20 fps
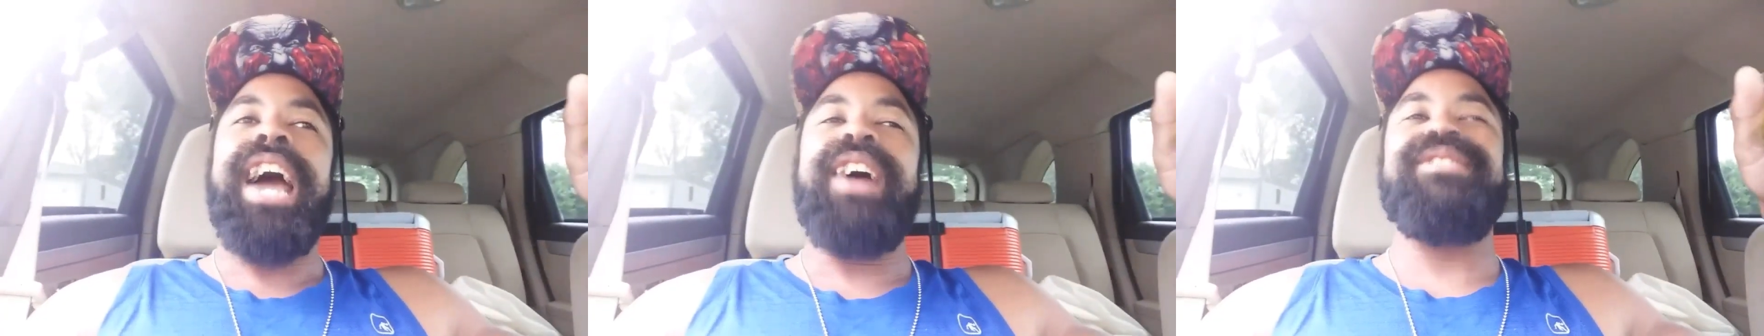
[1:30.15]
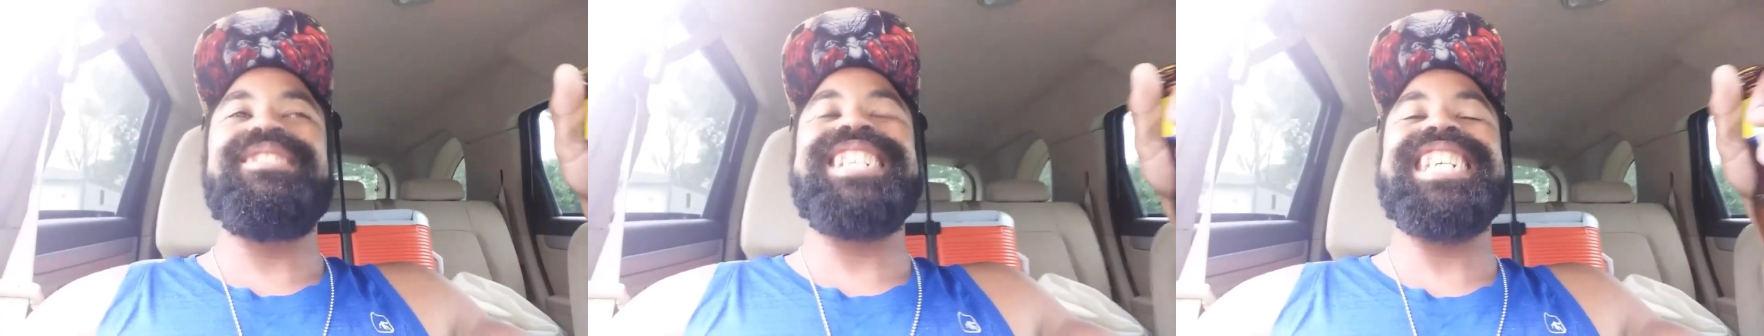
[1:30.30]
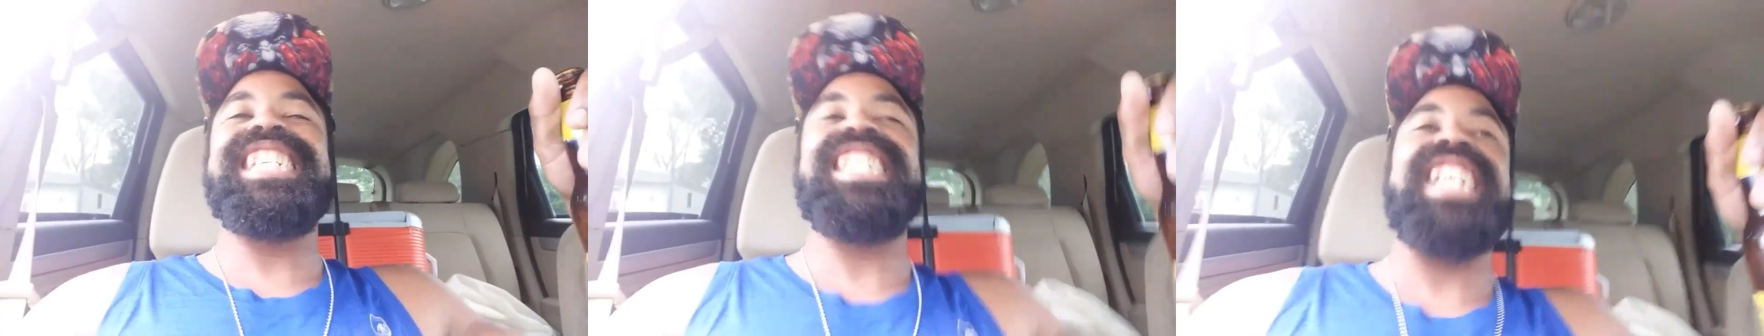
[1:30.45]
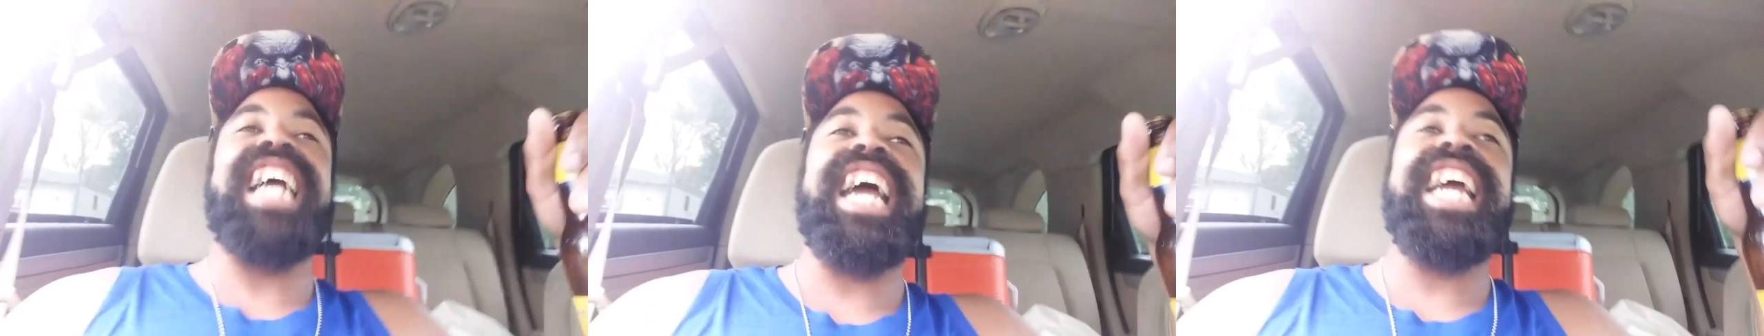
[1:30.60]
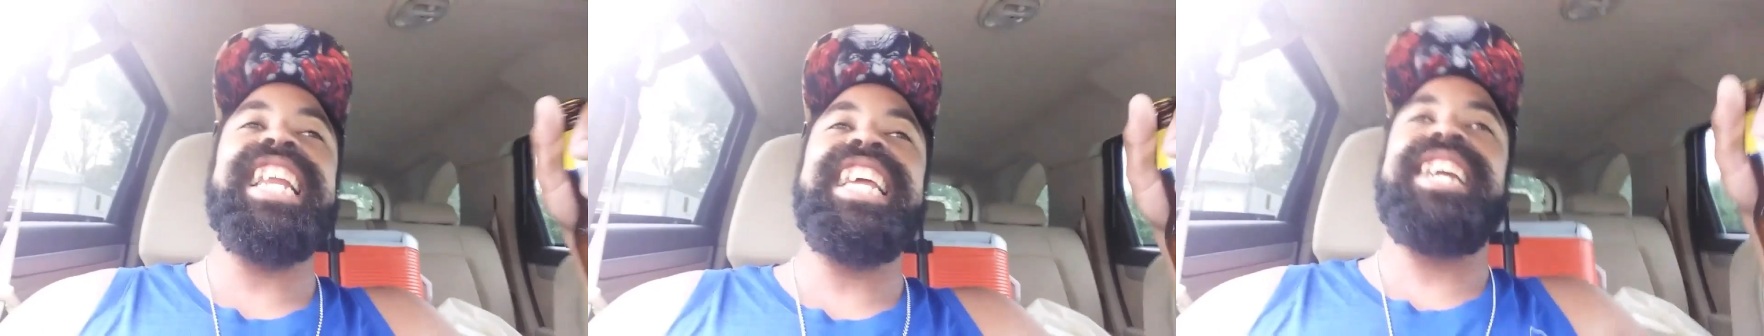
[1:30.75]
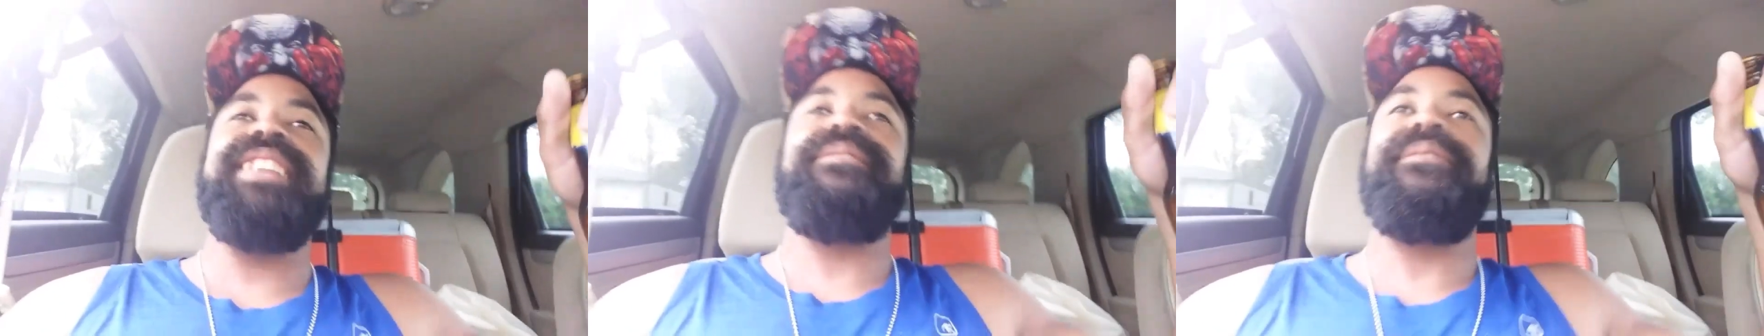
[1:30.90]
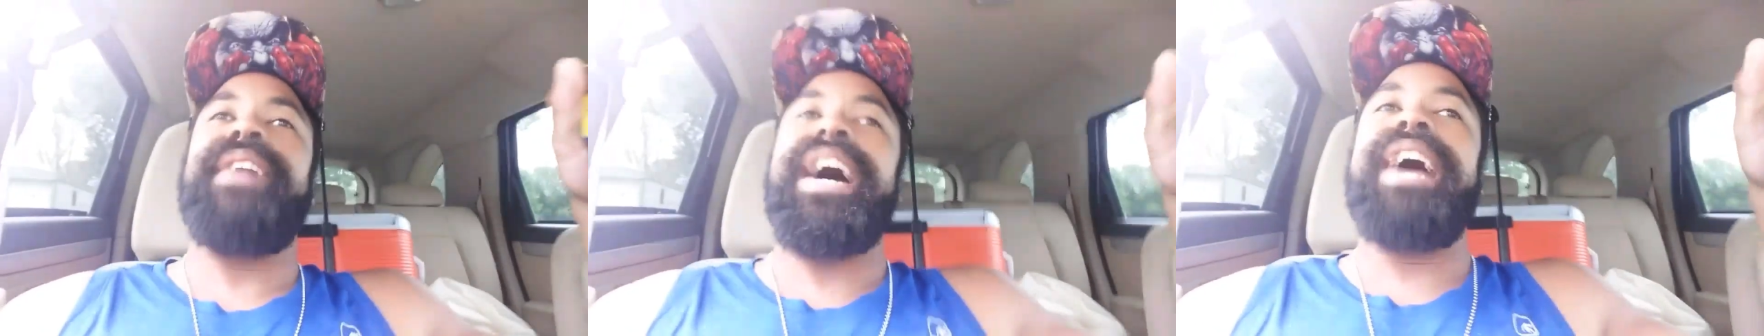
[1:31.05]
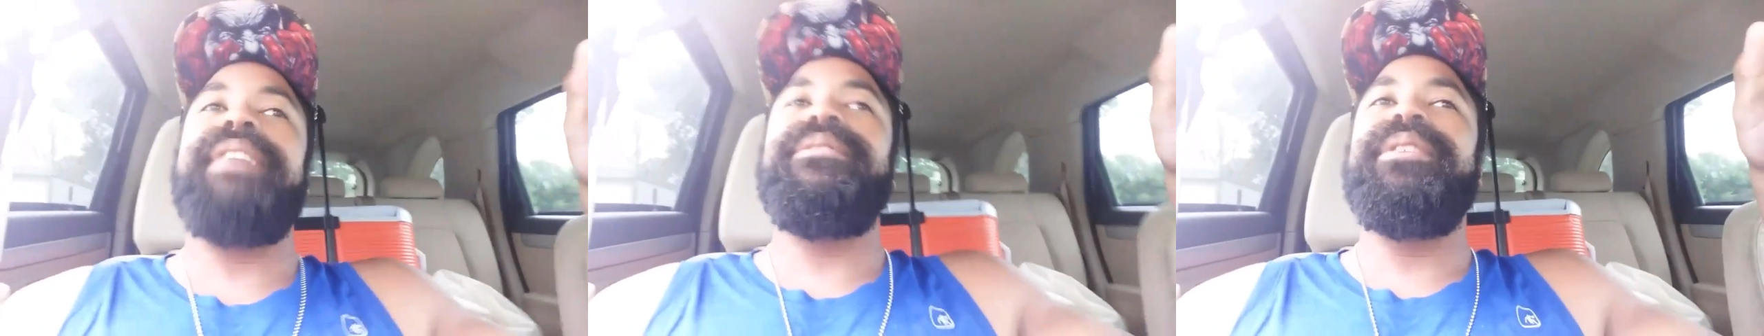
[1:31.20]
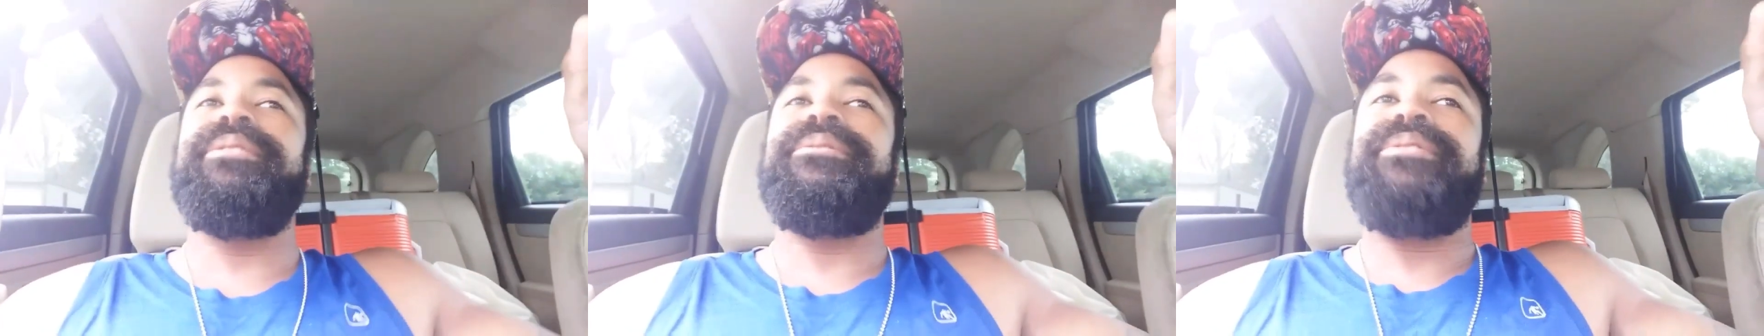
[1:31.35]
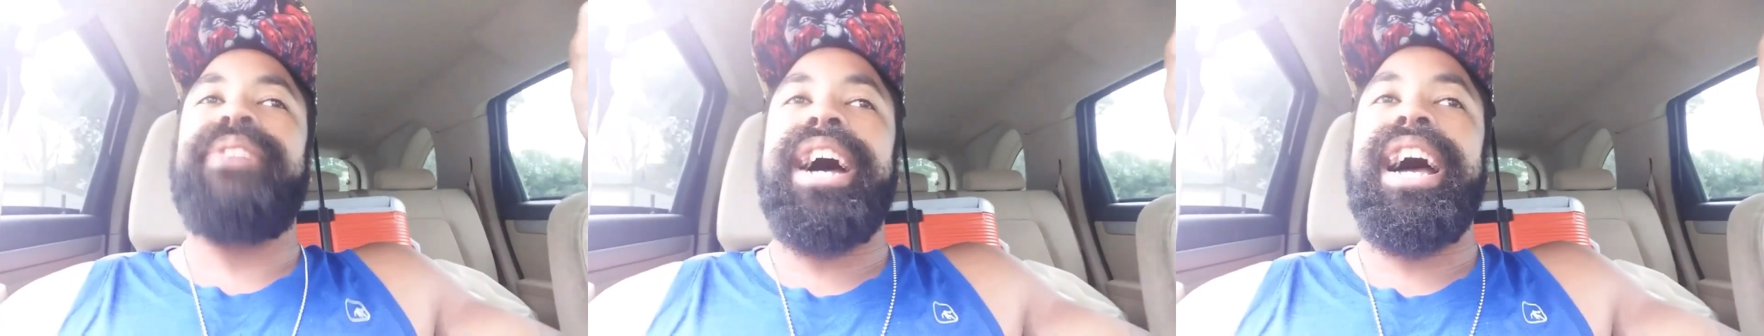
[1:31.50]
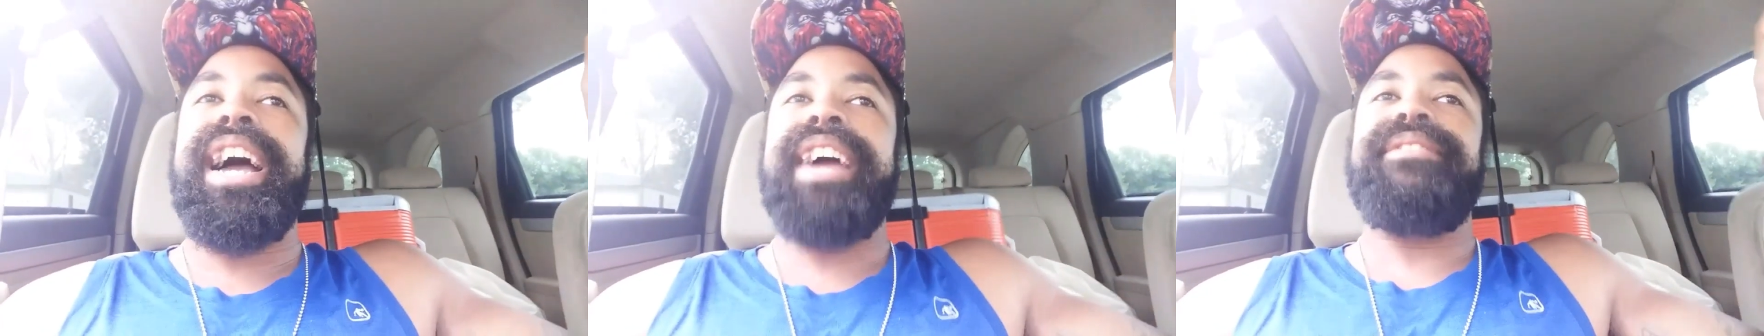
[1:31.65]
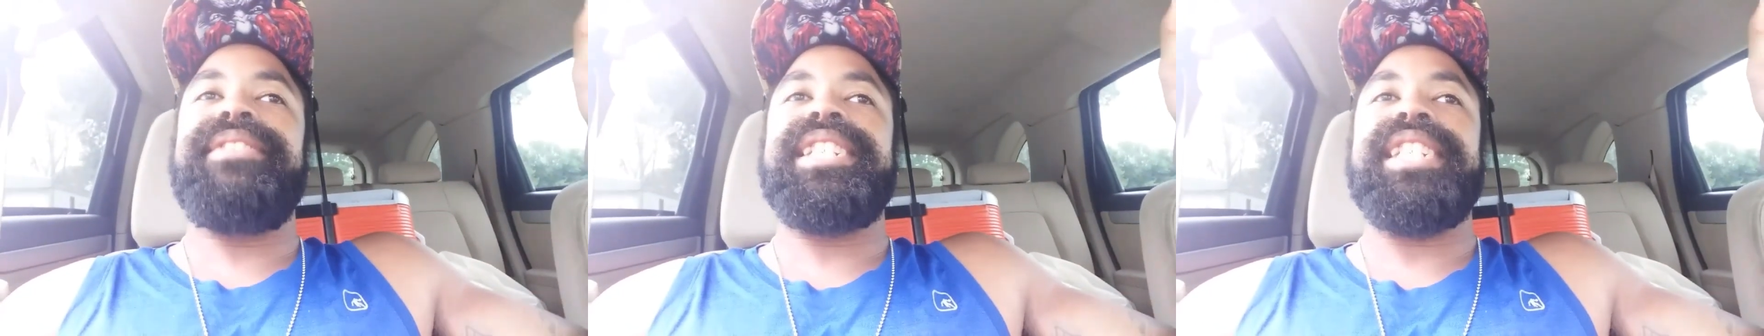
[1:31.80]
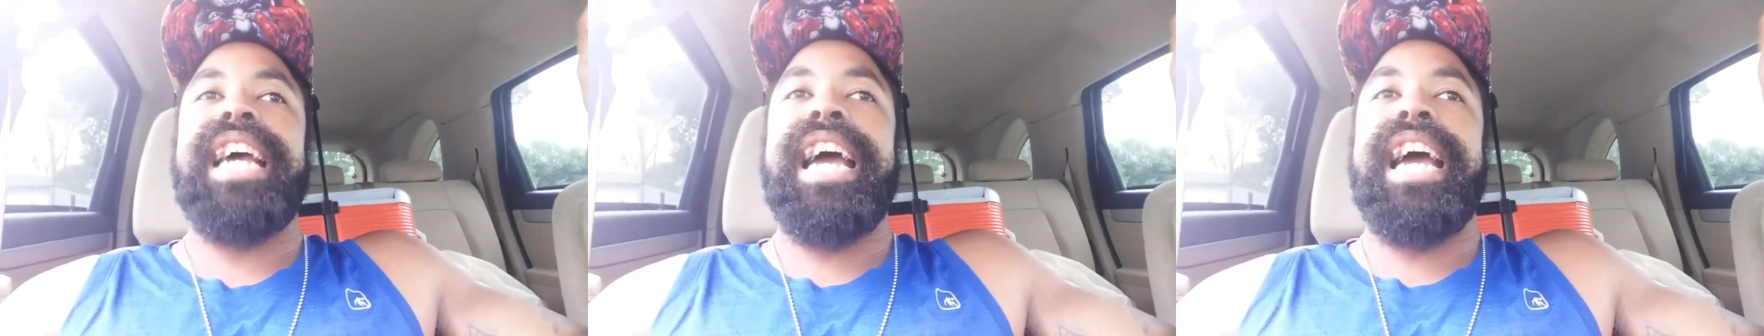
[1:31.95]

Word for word: Who's excited? 515